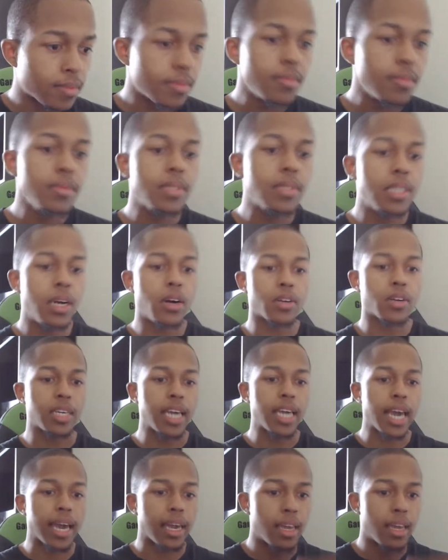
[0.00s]

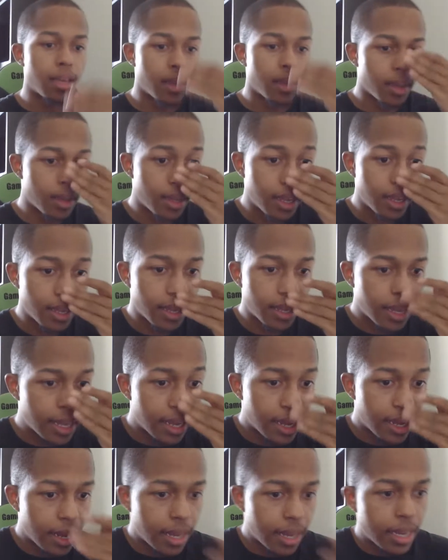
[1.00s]
Okay.
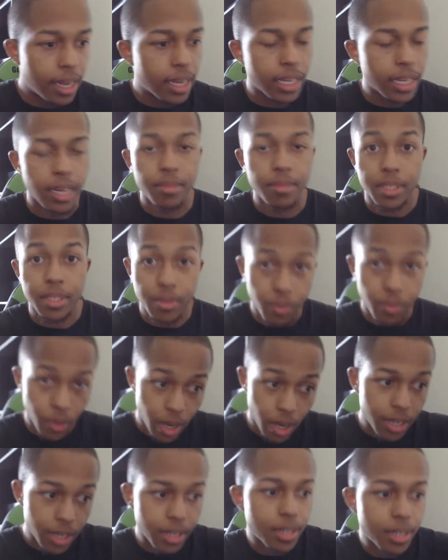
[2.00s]
Got me some
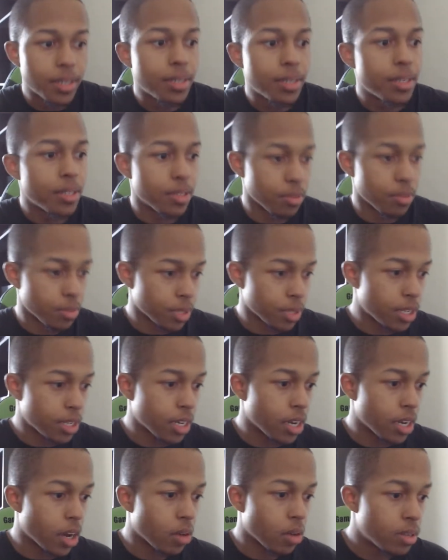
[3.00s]
water, so we're good to
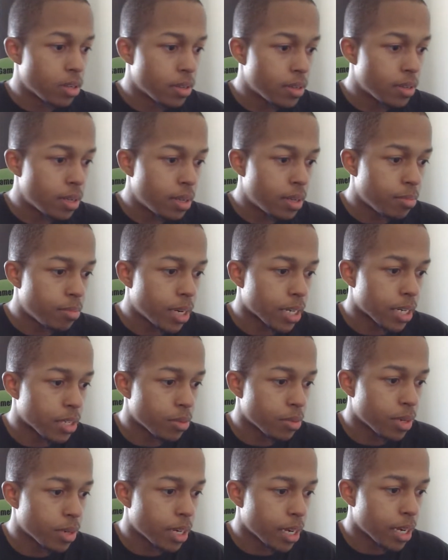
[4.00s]
go. Back to
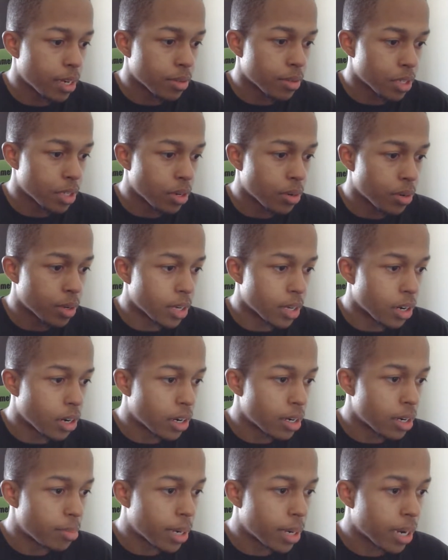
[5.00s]
what I was going
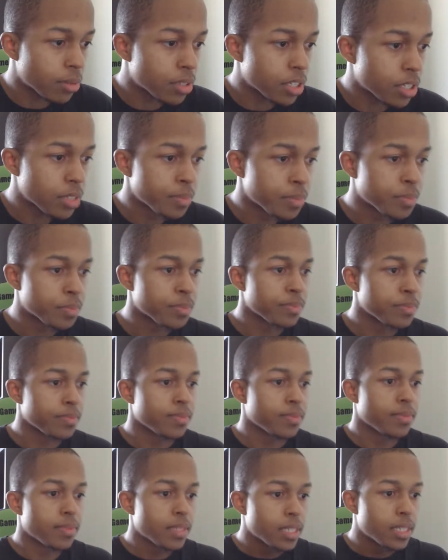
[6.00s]
on about.
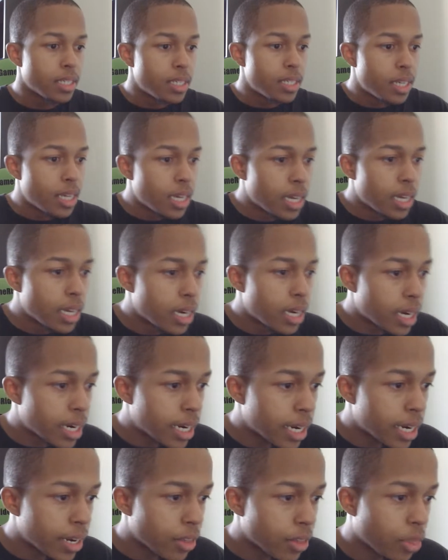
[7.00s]

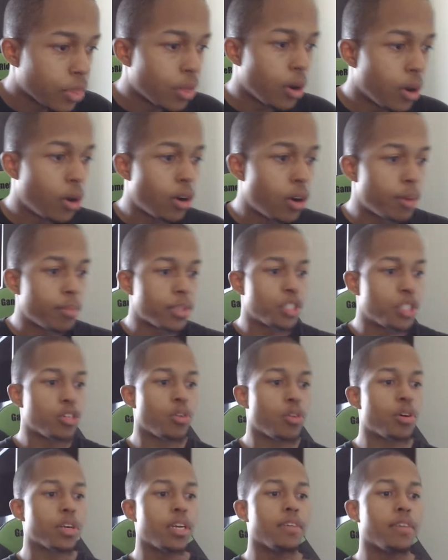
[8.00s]
Though a
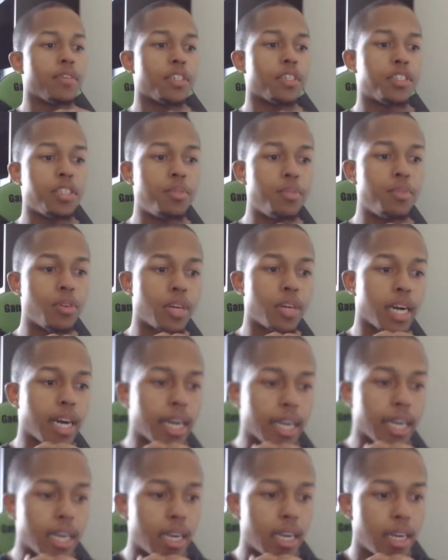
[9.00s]
majority of the
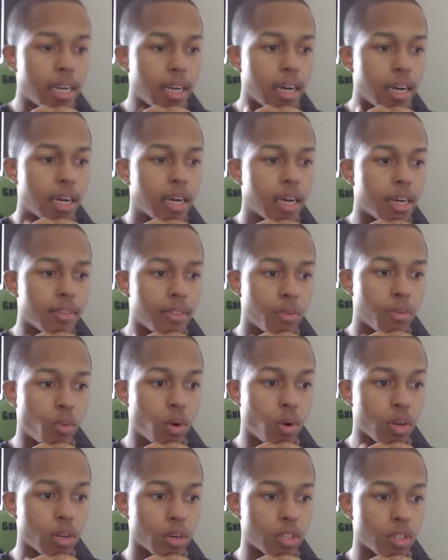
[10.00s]
Shichibukai, the
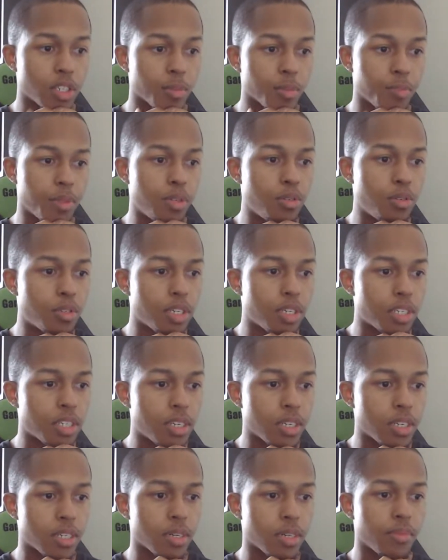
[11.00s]
warlords, abuse the
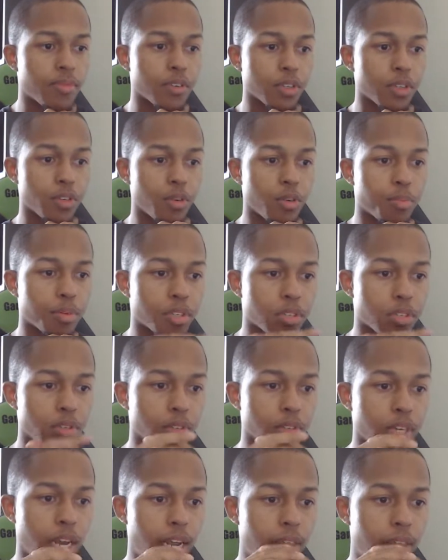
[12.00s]
system for their own personal
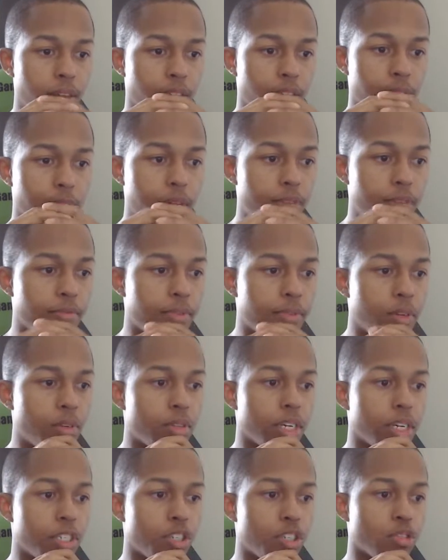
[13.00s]
gain, there have been a few
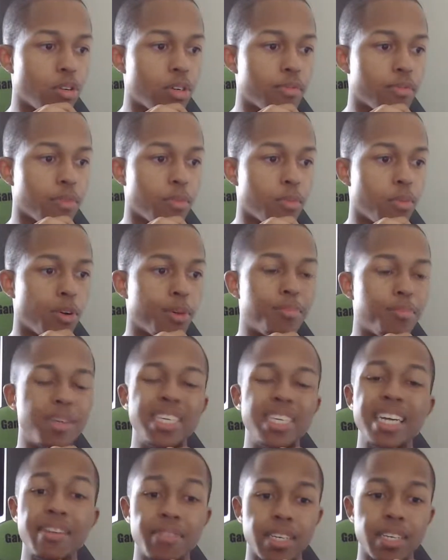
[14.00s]
that joined for more
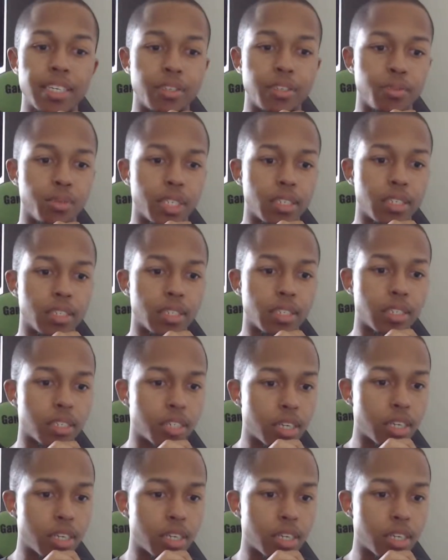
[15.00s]
benevolent reasons.